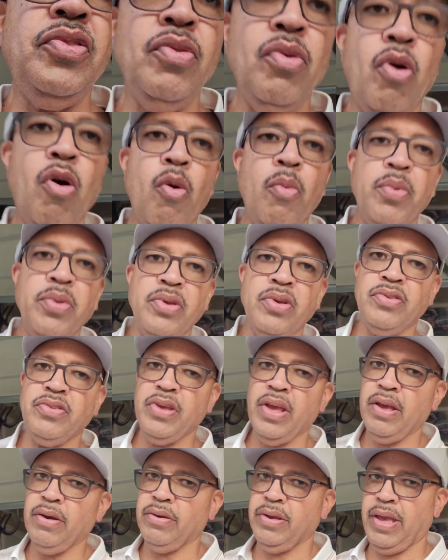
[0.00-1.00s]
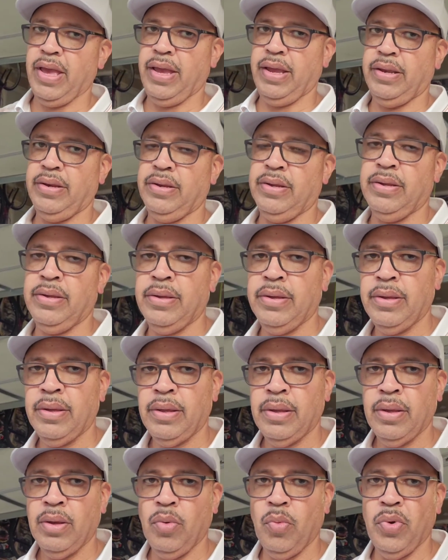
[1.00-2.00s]
to open your tailgate
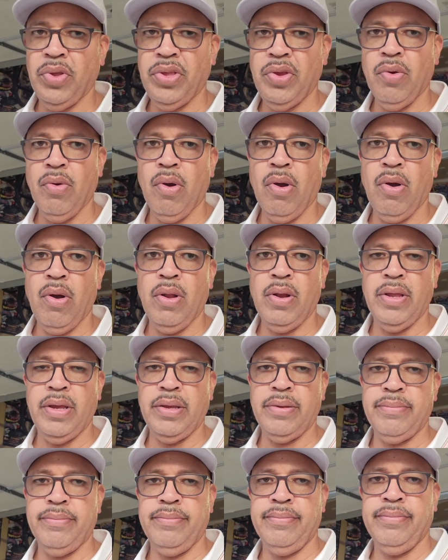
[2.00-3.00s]
when you're hauling.